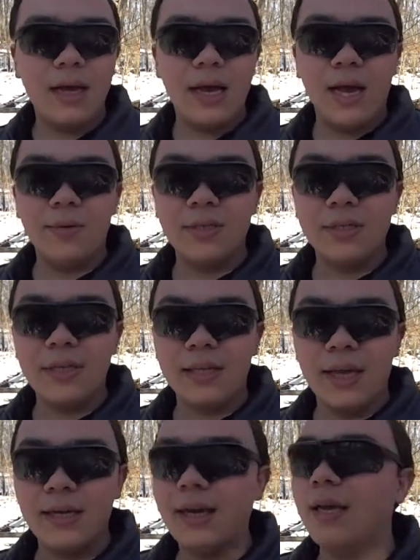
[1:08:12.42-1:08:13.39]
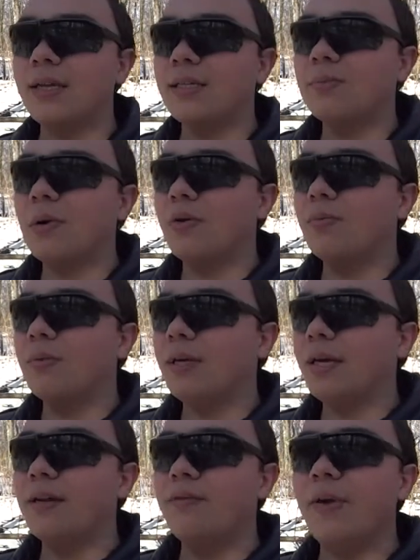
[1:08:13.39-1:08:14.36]
I would see that as probably
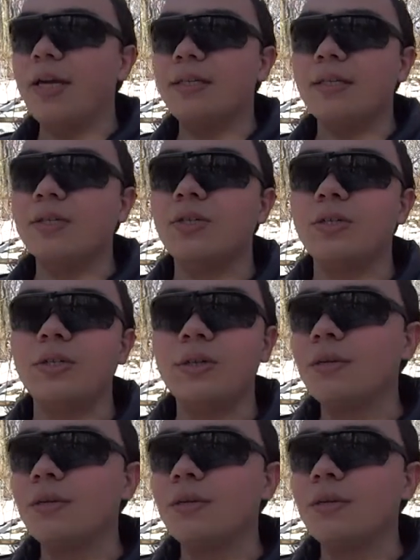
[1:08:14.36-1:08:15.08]
an advantage.